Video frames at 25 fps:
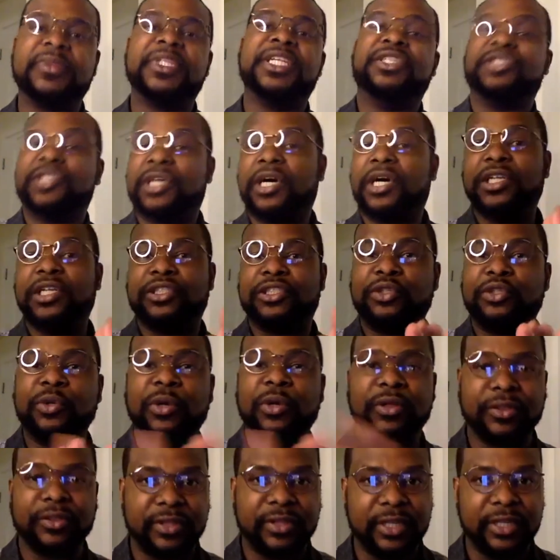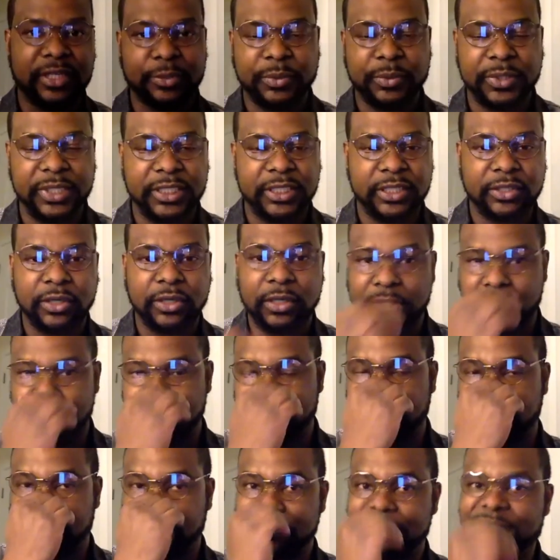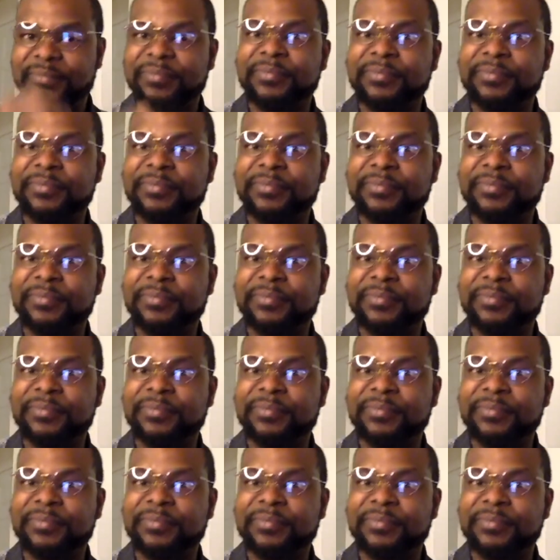There's two other things we need to talk about.